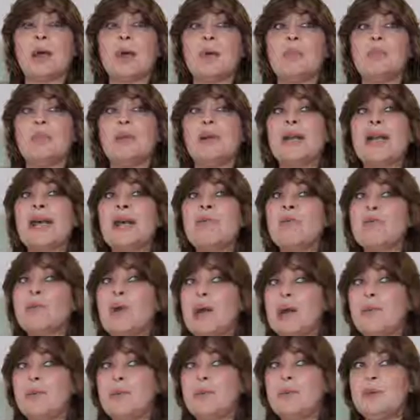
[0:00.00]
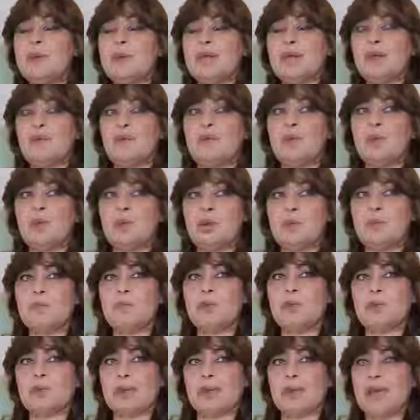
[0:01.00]
But probably even more
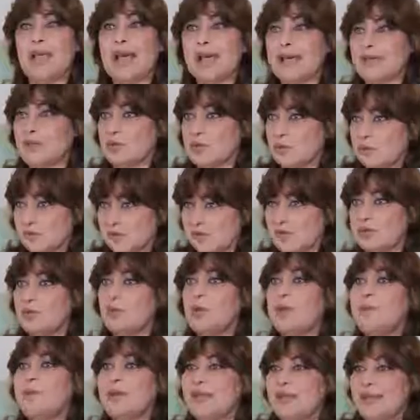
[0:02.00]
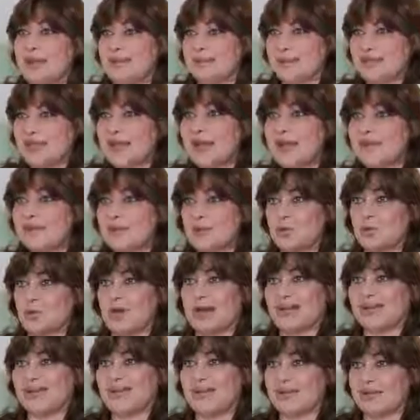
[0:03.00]
important than that, so it was the women themselves who
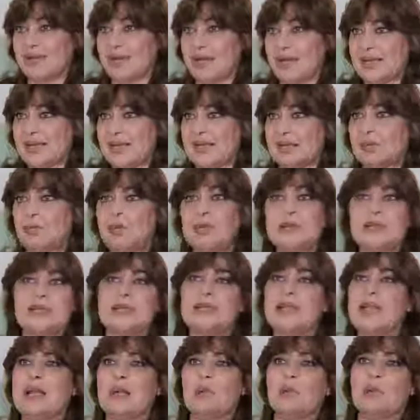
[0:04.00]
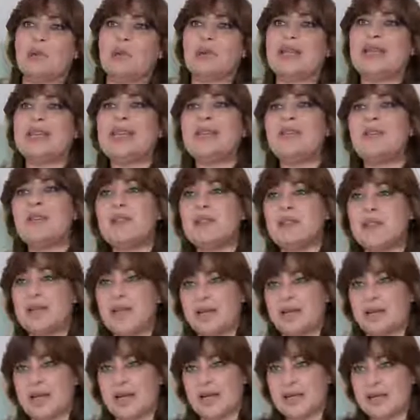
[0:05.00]
got their rights. They weren't given
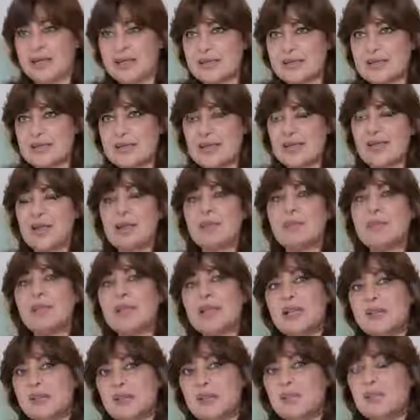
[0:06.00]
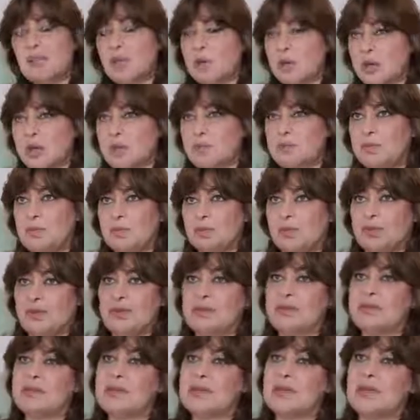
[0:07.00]
their rights. But even more
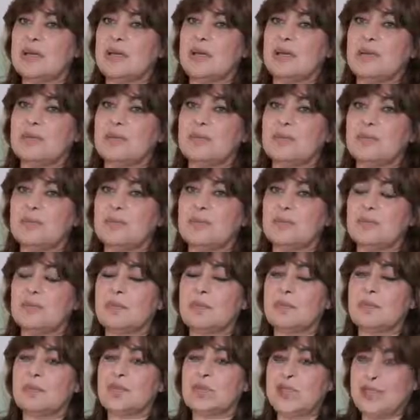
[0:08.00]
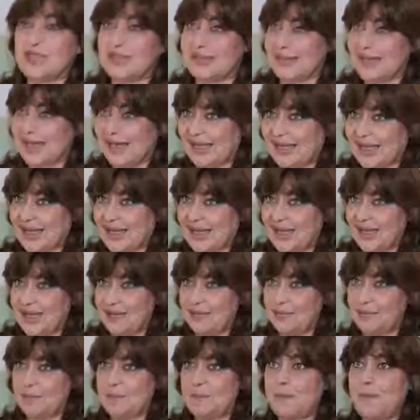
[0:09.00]
important, Shirin Tekeli,
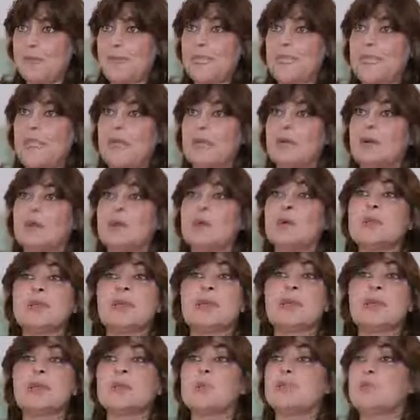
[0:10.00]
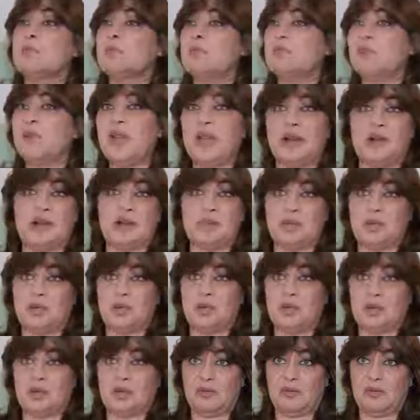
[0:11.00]
who's a very
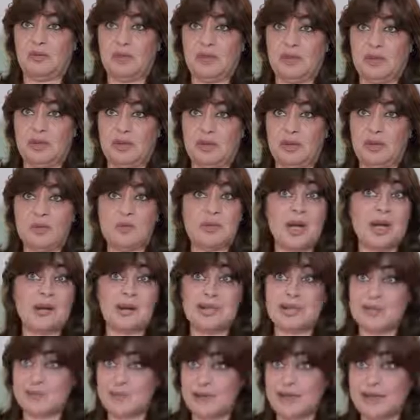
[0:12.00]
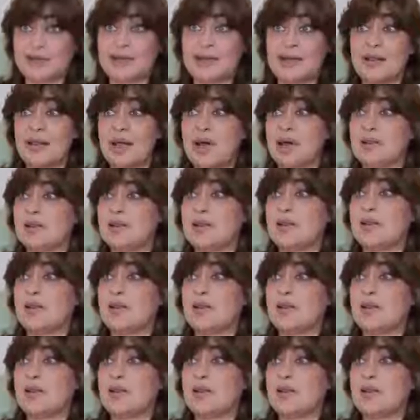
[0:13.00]
important figure whom I respect a lot,